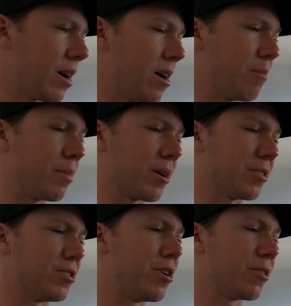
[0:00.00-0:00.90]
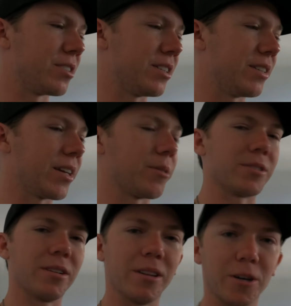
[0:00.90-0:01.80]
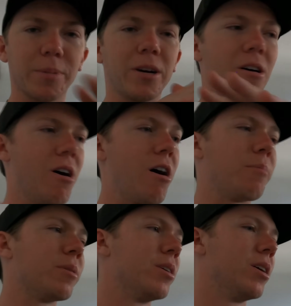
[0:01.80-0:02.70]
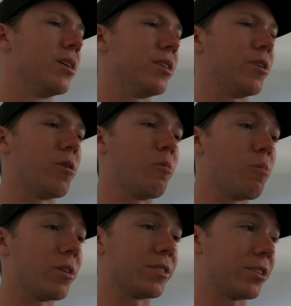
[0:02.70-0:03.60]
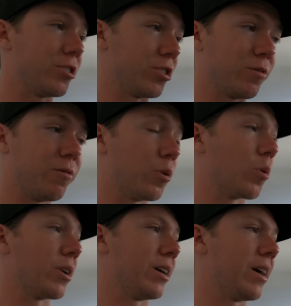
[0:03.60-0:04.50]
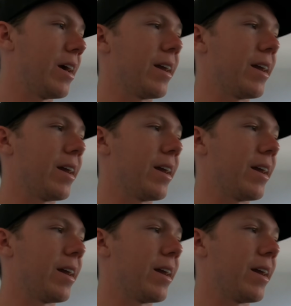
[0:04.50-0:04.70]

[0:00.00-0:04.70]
But I was noticing was a little bit of hop, you know, once I just floored it.